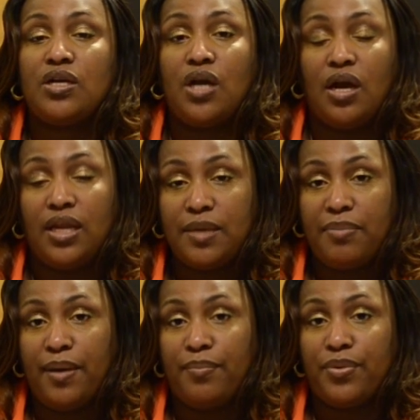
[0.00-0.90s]

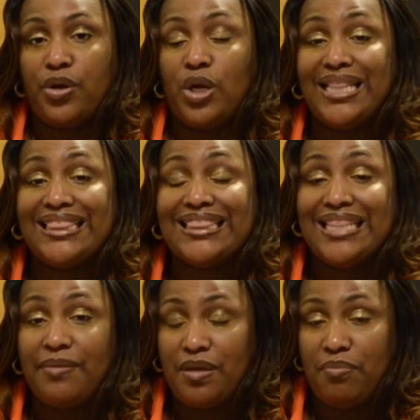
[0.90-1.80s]
pepper,
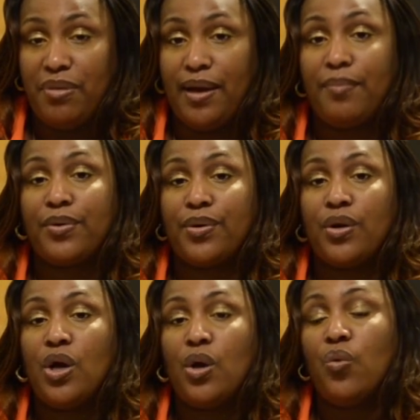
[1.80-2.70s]
lemon pepper.
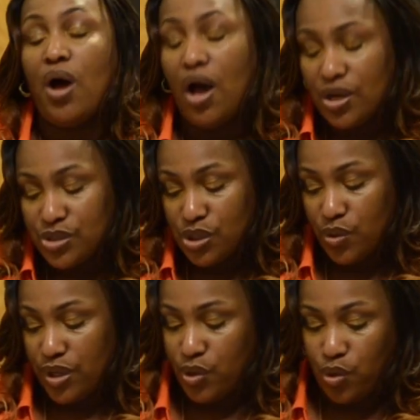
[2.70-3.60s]
We'll also
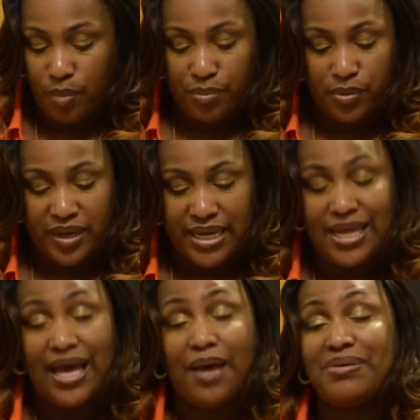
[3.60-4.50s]
incorporate
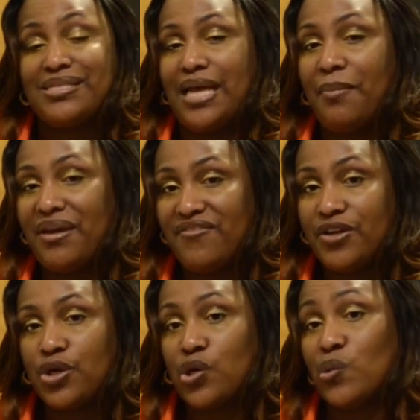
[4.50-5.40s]
a balsamic
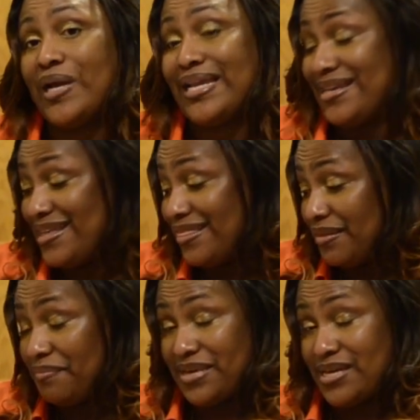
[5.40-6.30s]
vinaigrette in the
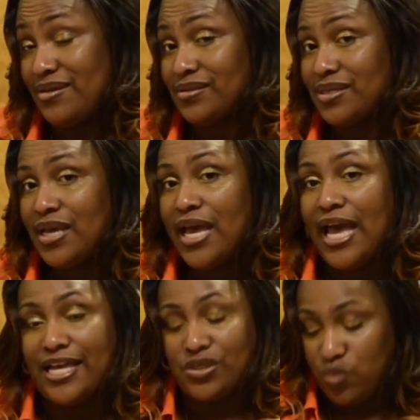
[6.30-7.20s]
meat,
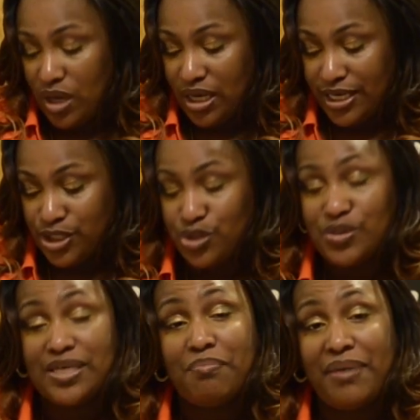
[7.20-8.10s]
as well as
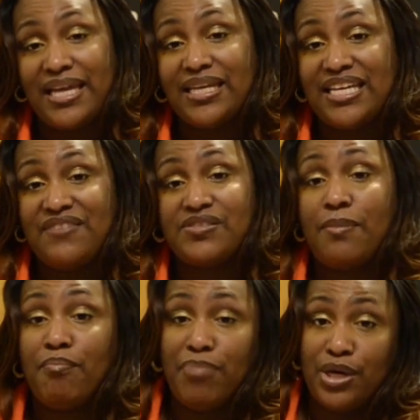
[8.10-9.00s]
using bay leaves,
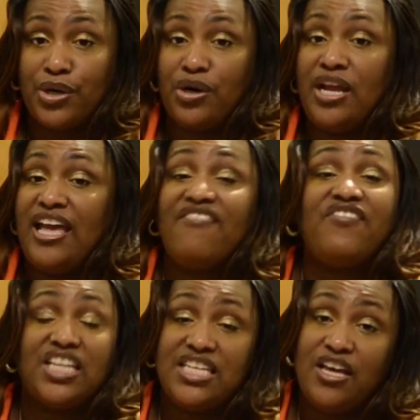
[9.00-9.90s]
butter, and
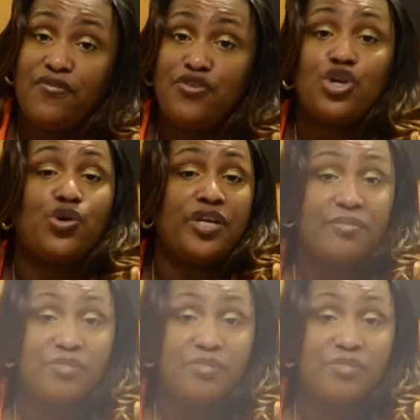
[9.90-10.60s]
Philadelphia cream